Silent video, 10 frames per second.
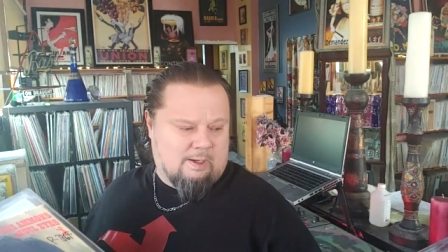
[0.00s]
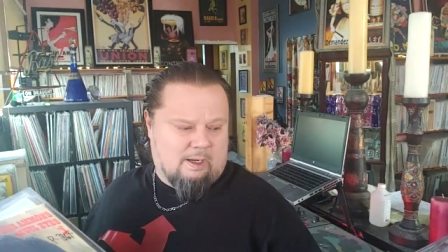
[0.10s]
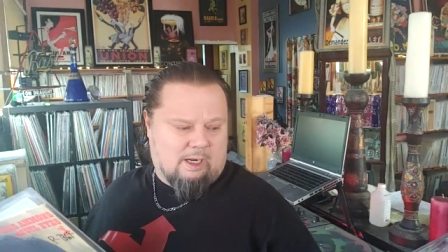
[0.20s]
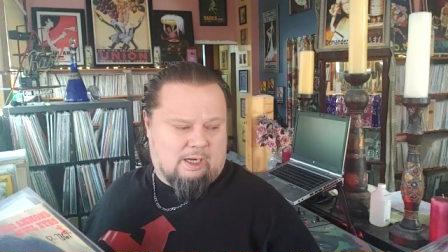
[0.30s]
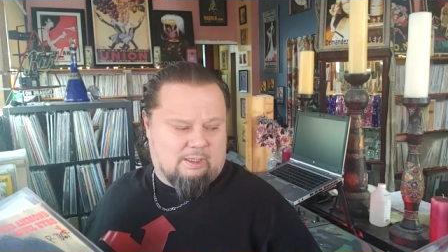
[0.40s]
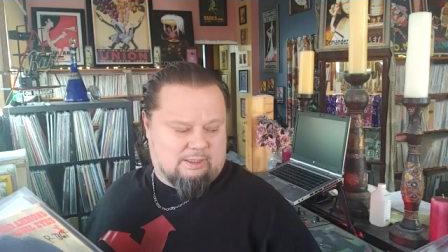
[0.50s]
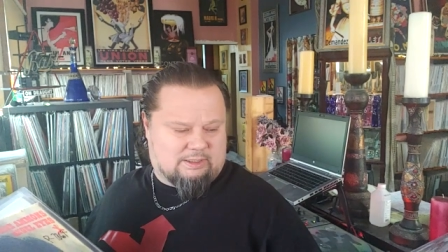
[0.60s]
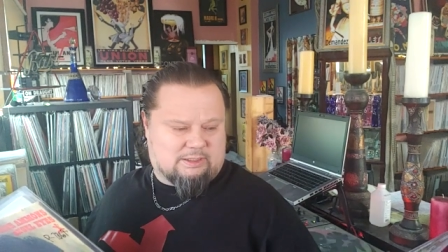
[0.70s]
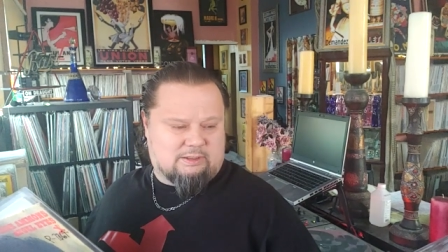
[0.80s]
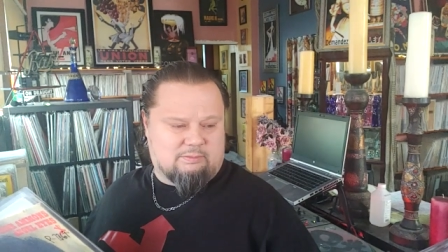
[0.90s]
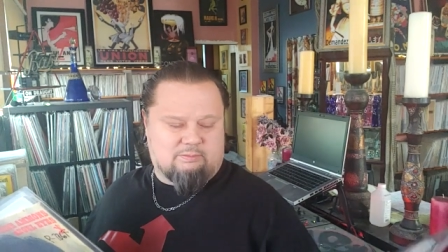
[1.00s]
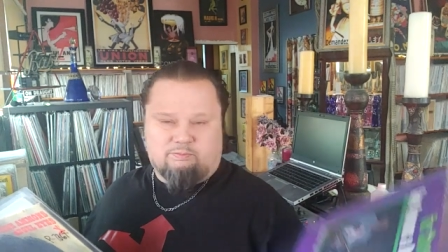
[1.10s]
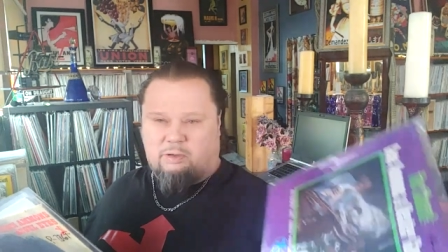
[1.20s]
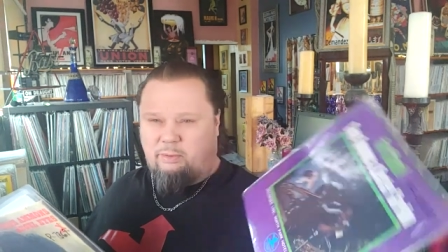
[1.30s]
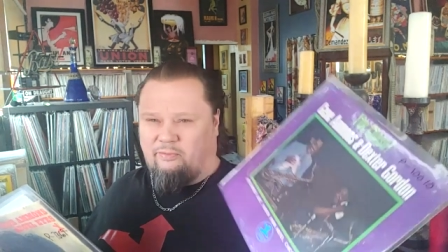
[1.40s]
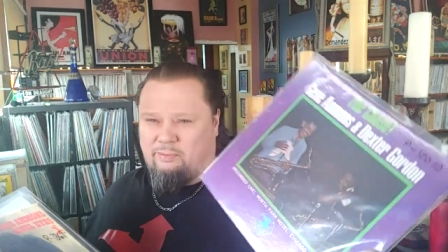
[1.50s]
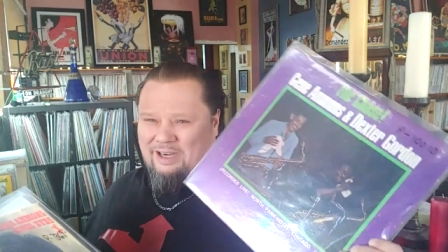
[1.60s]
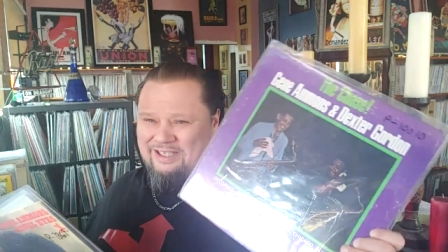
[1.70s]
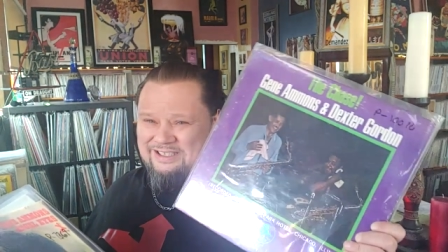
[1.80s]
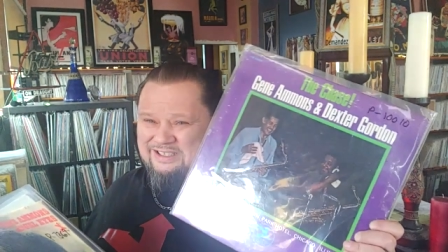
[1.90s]
Uh, it's probably from
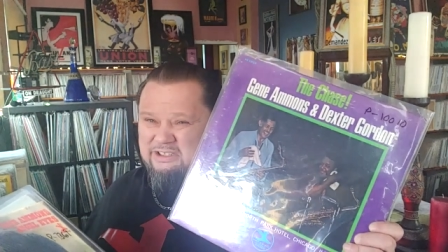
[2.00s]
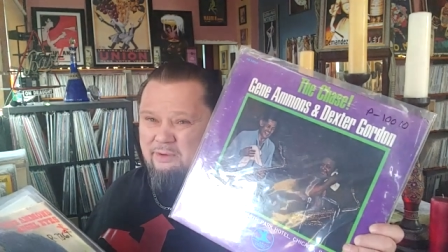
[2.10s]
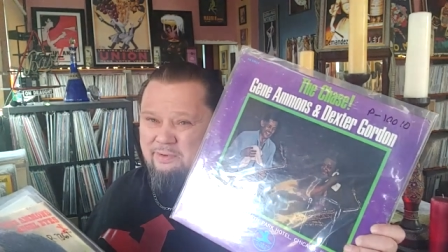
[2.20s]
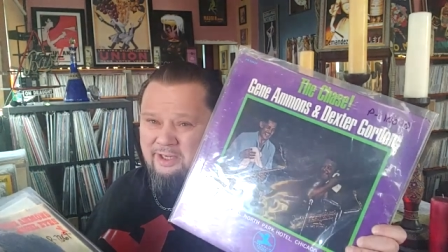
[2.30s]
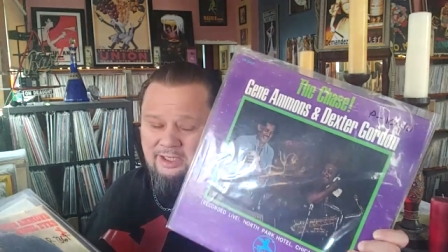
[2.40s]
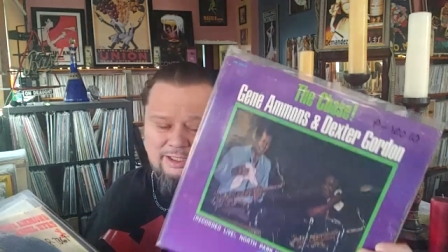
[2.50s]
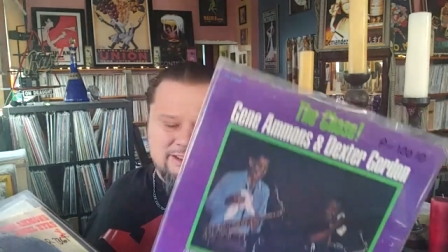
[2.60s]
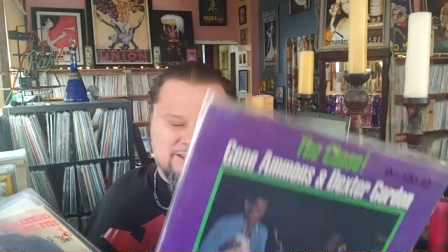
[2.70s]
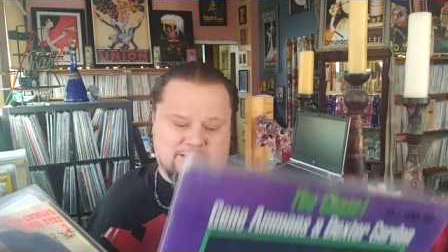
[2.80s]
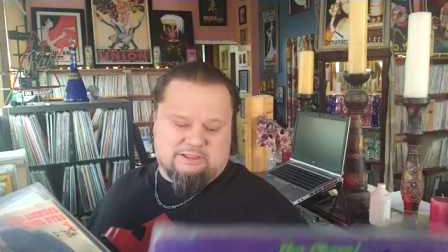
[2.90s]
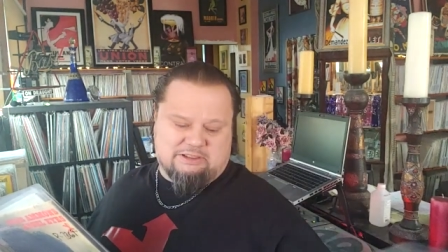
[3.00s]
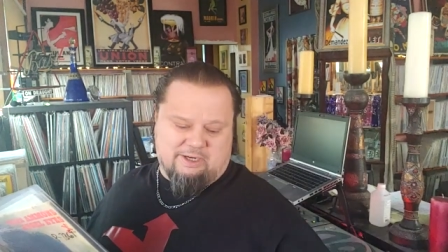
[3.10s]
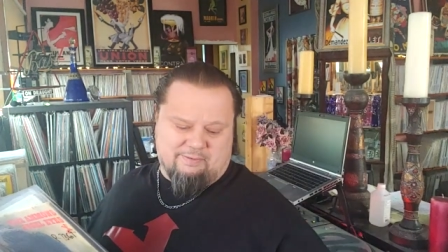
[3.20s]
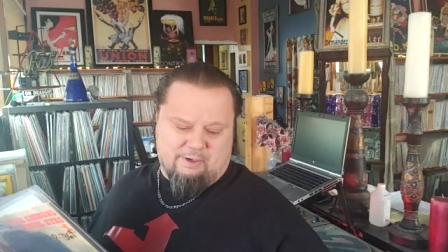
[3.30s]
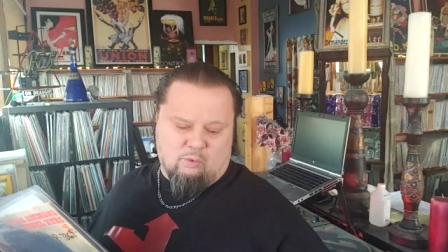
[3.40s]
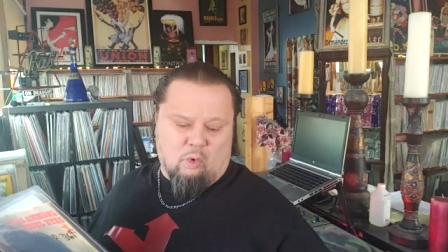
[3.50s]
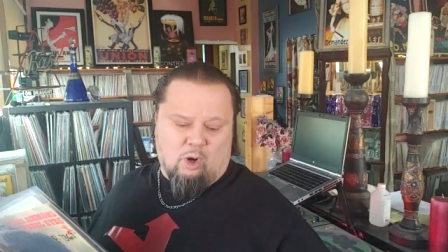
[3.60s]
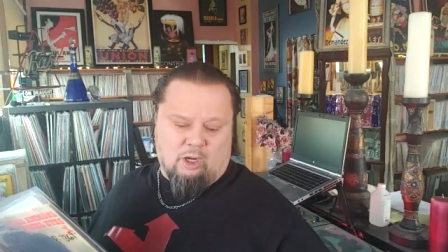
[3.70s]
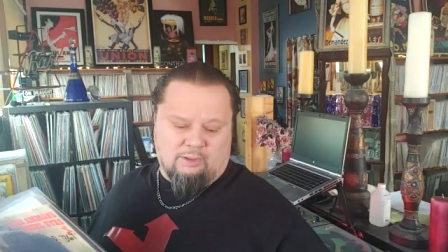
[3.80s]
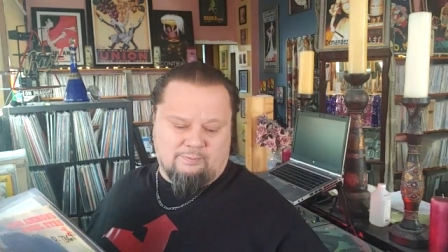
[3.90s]
1970,
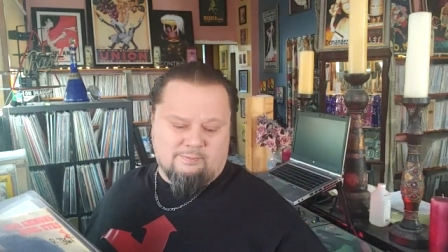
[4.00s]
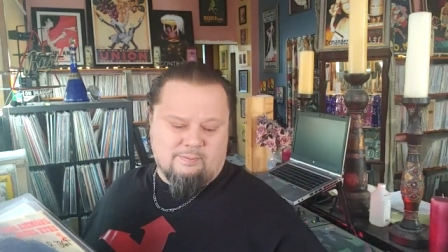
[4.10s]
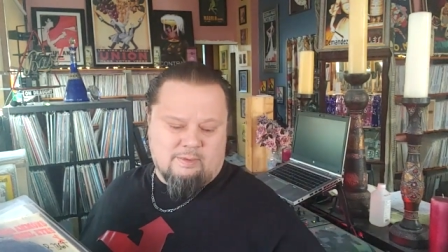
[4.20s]
71,